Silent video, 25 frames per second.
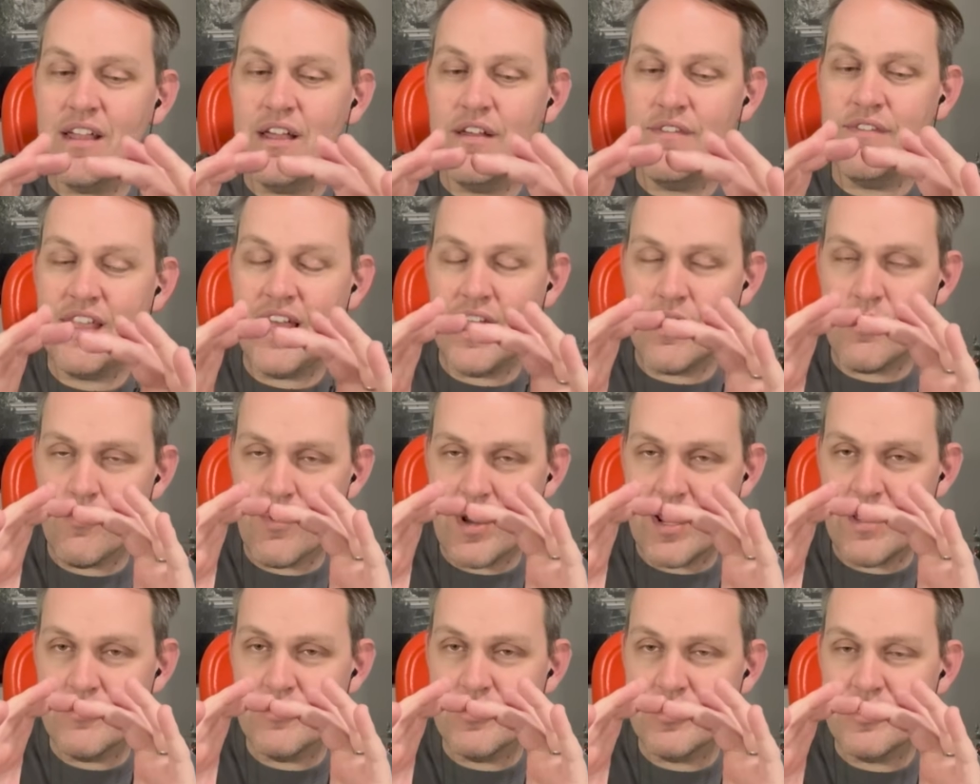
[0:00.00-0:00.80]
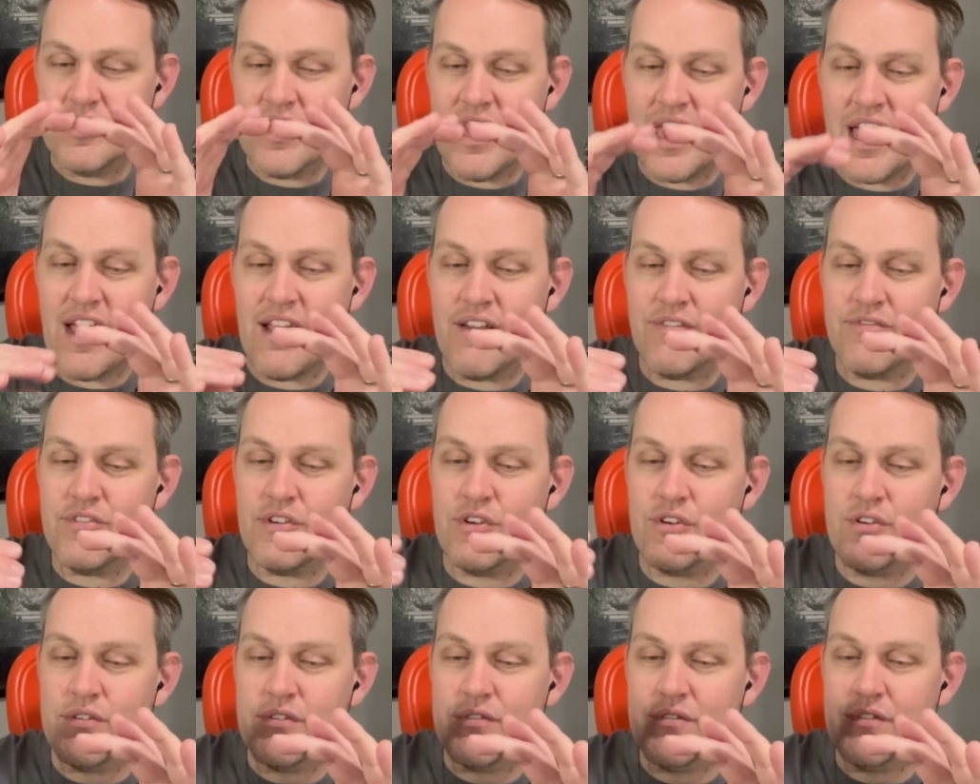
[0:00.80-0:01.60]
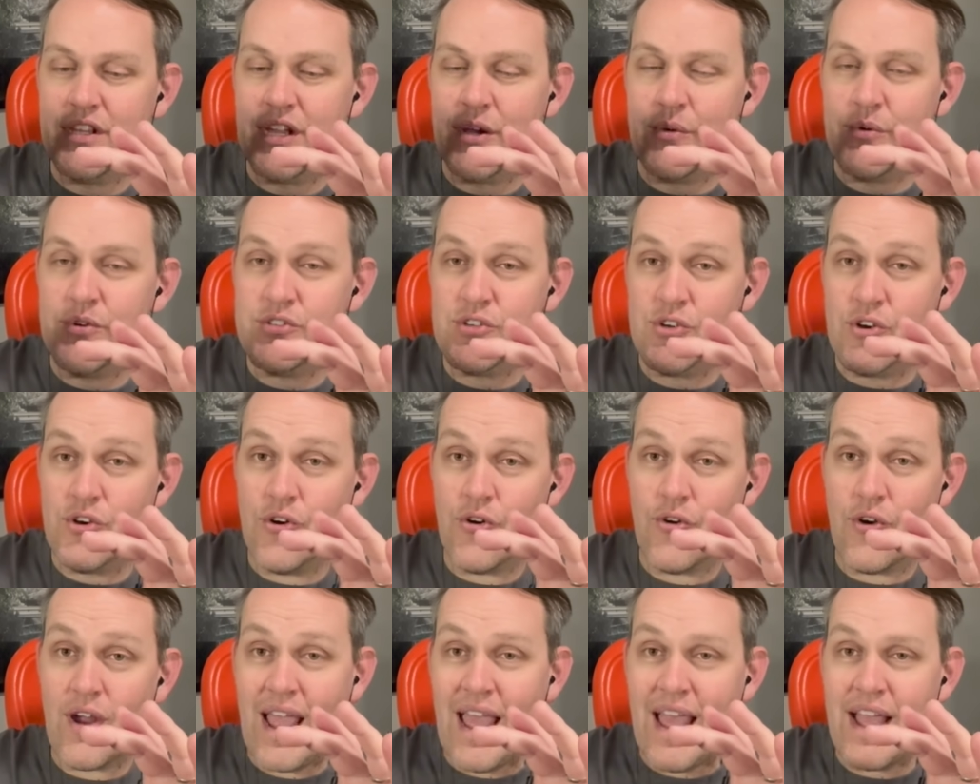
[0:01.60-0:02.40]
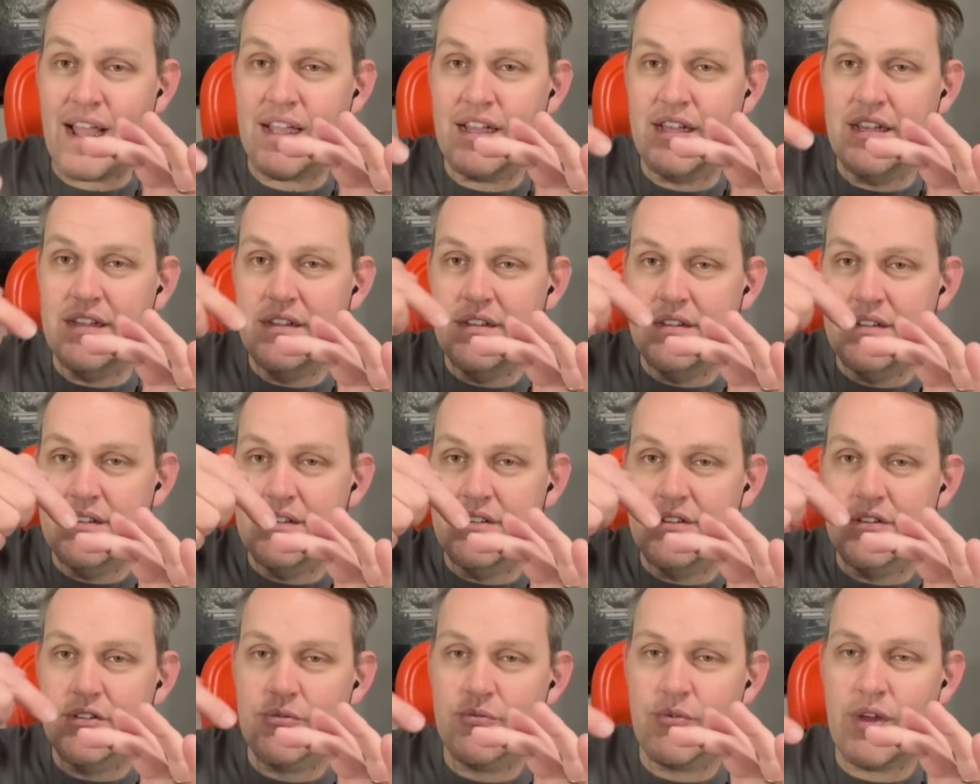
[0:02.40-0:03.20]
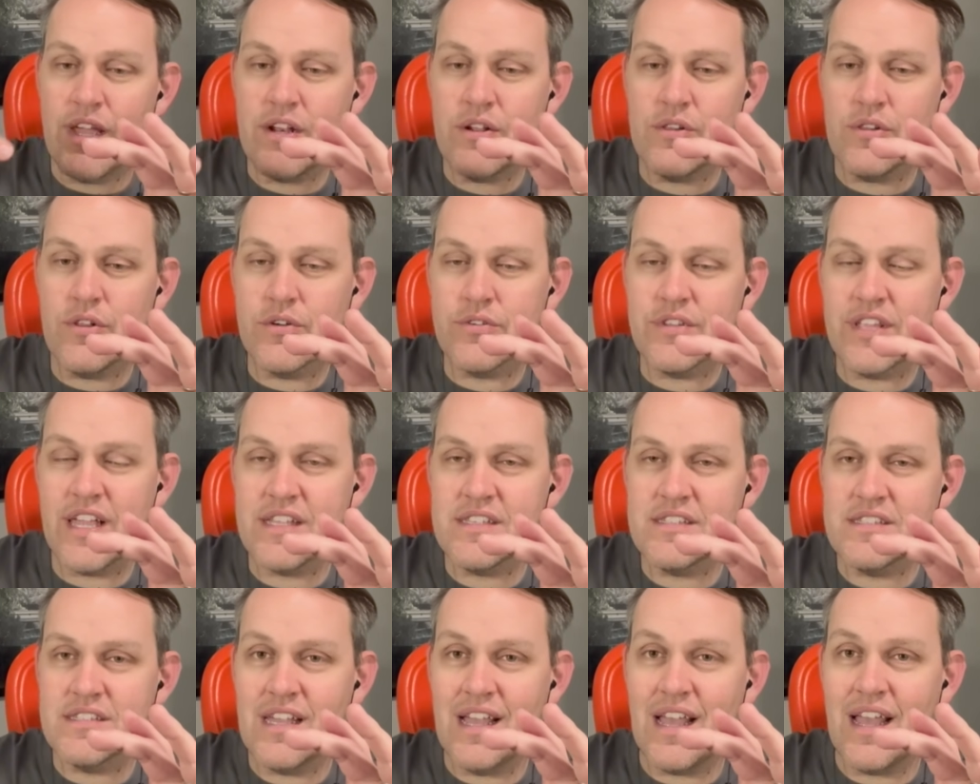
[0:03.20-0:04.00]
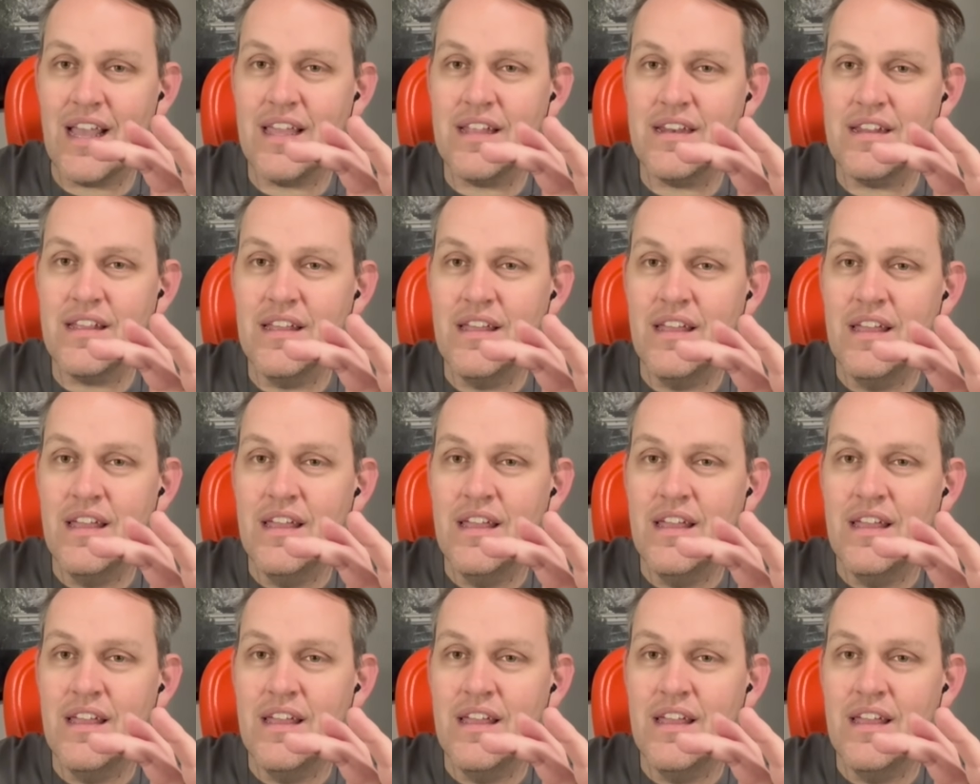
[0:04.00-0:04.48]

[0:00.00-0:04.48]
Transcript: of that round shaft, there was a crack right along that side.